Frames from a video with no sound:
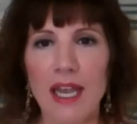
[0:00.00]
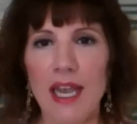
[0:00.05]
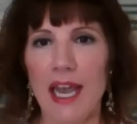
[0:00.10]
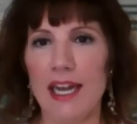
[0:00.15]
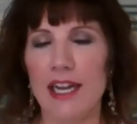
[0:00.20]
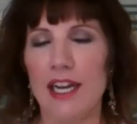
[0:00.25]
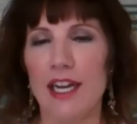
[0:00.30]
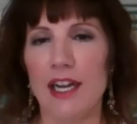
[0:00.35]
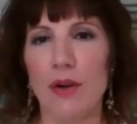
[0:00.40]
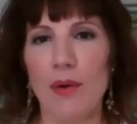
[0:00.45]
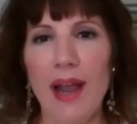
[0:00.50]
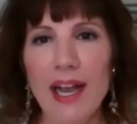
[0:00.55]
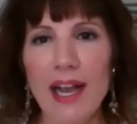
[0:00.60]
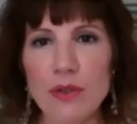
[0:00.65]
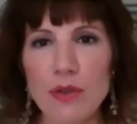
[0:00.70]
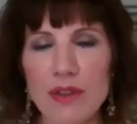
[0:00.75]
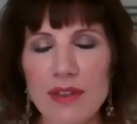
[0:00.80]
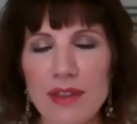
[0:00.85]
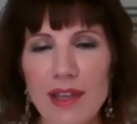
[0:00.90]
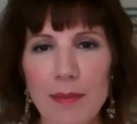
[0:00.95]
and interact
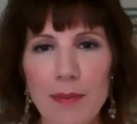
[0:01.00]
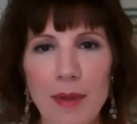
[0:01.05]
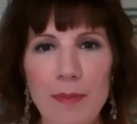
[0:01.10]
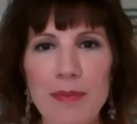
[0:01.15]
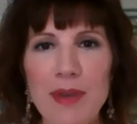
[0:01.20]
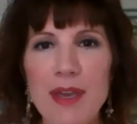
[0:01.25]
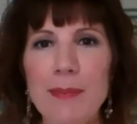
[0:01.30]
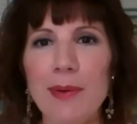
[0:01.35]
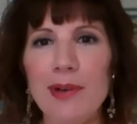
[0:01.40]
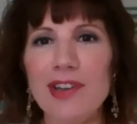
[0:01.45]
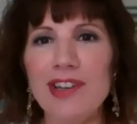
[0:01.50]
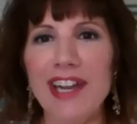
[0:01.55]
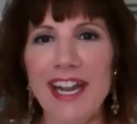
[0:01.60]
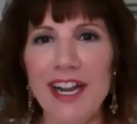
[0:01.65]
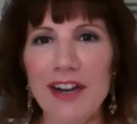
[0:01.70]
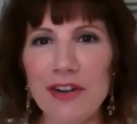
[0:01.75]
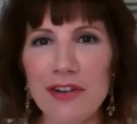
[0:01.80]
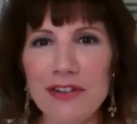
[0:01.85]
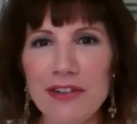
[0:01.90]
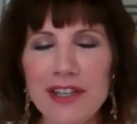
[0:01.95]
with them and people
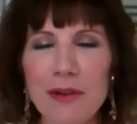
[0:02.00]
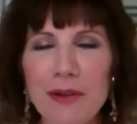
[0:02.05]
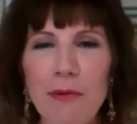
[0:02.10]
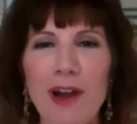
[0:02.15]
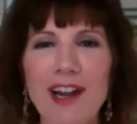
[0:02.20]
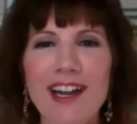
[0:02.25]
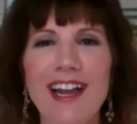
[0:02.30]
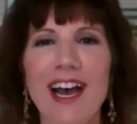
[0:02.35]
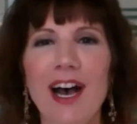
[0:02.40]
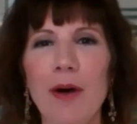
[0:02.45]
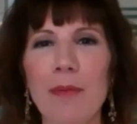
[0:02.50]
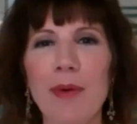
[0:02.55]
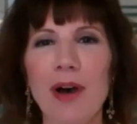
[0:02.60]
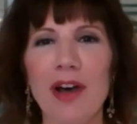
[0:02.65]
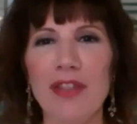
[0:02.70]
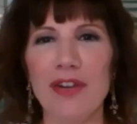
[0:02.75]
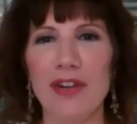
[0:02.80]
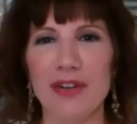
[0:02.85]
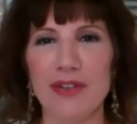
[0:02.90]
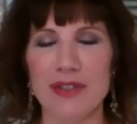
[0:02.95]
inherently want to help
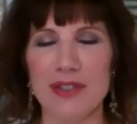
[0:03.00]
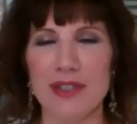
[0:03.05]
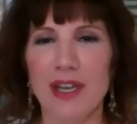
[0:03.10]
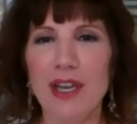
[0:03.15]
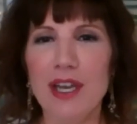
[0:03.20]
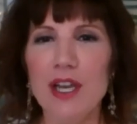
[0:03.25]
others.